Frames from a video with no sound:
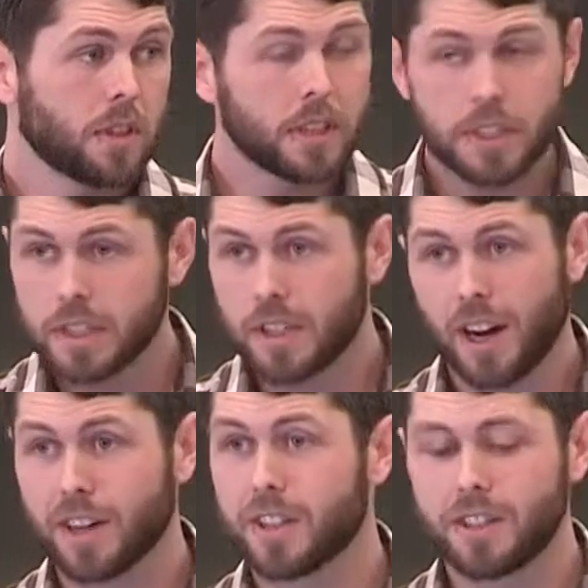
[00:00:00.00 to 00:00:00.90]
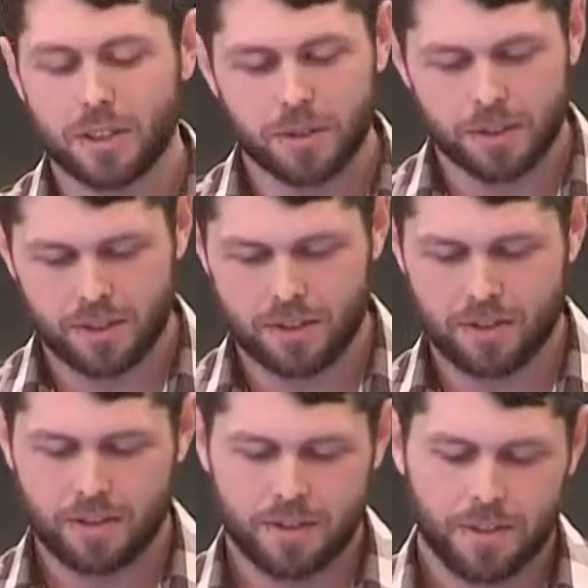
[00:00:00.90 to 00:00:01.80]
This is not good news.
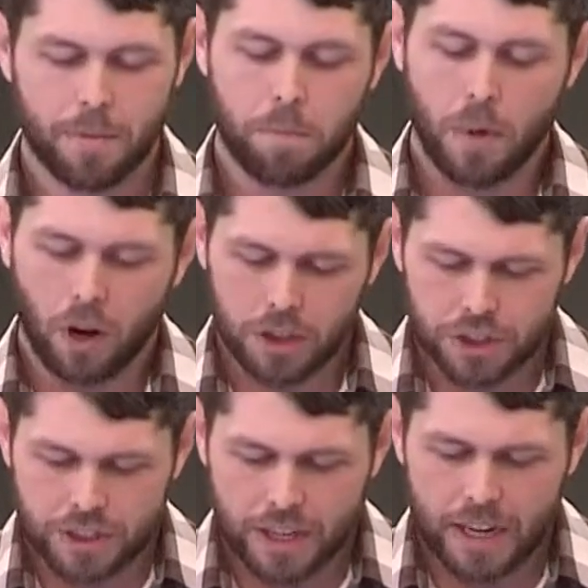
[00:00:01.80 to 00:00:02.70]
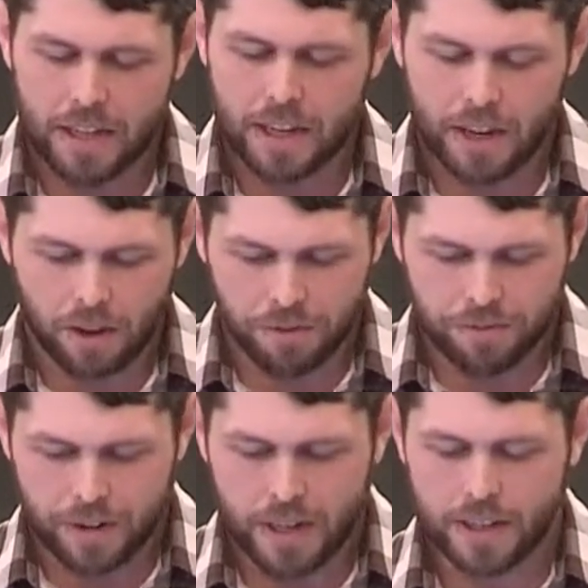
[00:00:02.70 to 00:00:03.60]
Our state and our
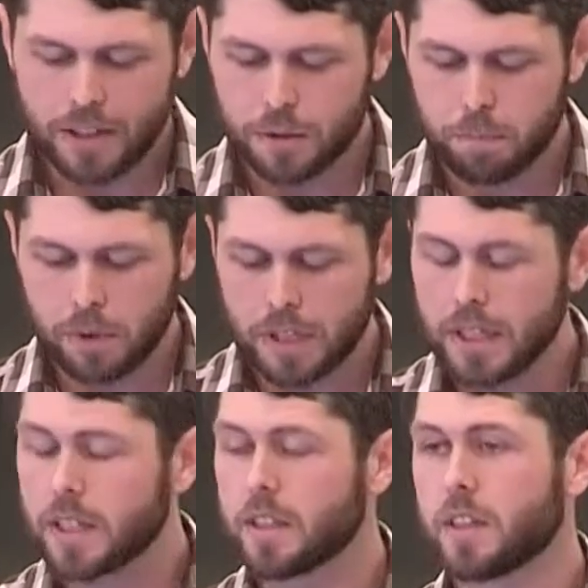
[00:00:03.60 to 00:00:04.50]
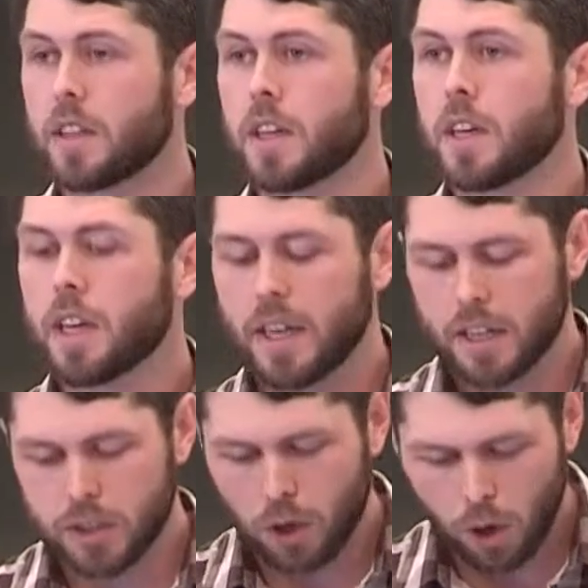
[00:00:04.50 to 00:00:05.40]
fate is bleak.
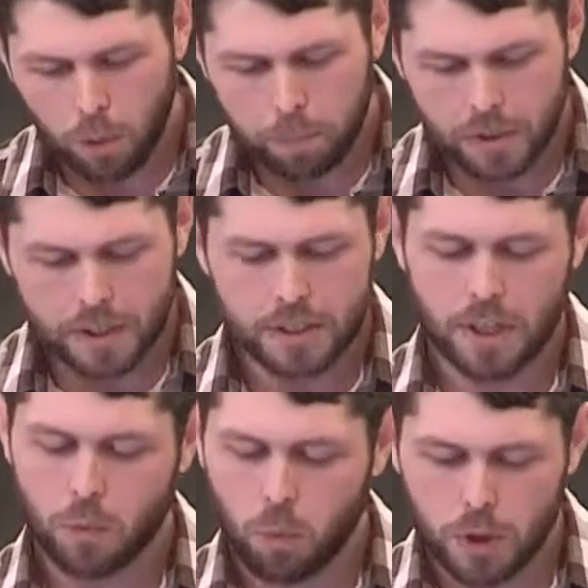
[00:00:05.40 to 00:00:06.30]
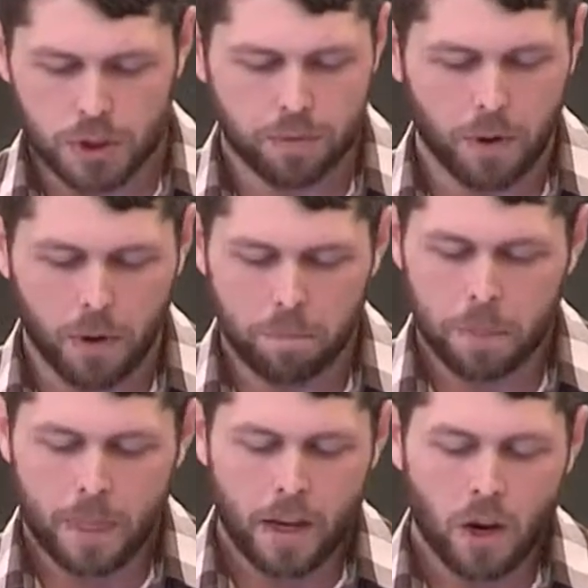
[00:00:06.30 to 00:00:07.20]
It is hopeless. And worst of all,
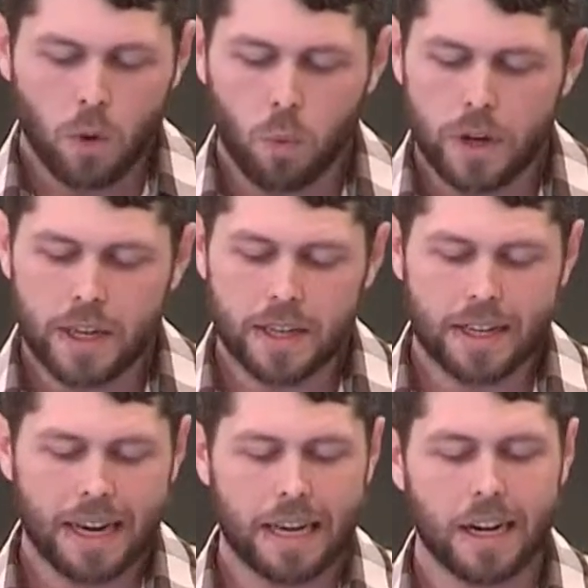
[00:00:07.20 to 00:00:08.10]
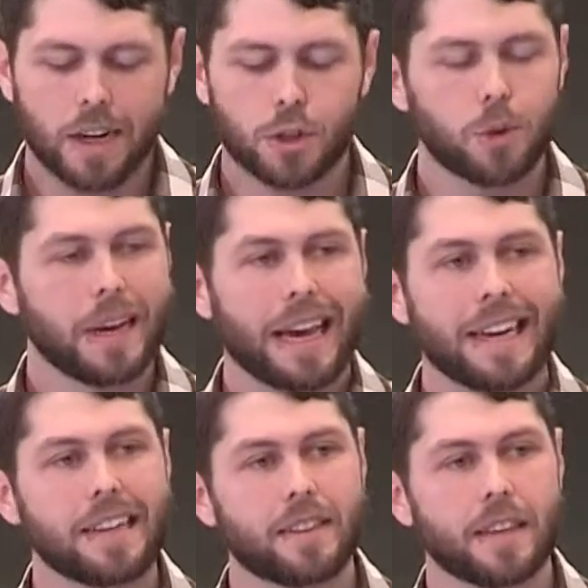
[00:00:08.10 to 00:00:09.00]
We cannot do
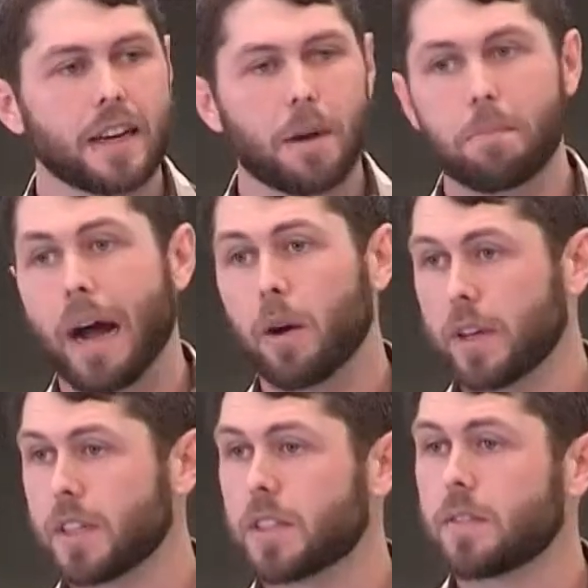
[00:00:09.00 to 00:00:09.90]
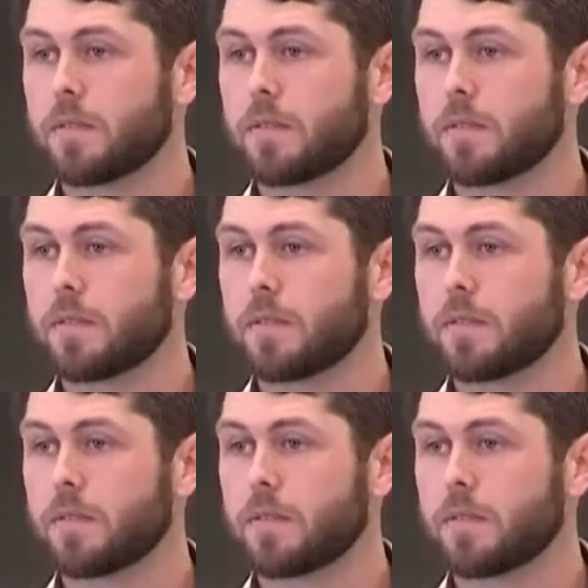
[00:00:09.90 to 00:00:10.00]
anything about it.